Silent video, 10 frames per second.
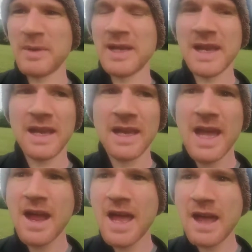I mean,
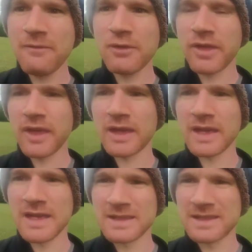
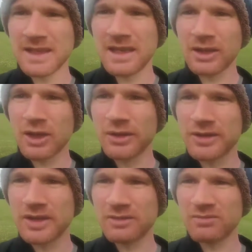everything is in
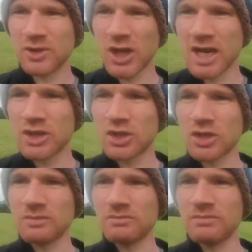constant
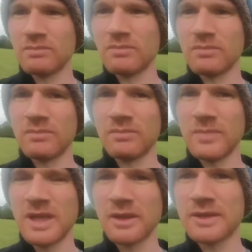change,
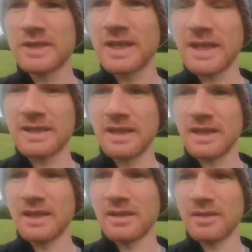you know,
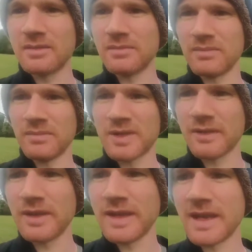society and
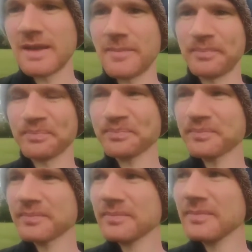stuff like that.
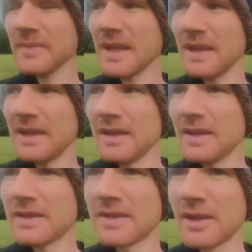
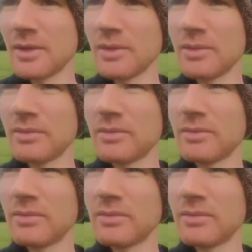So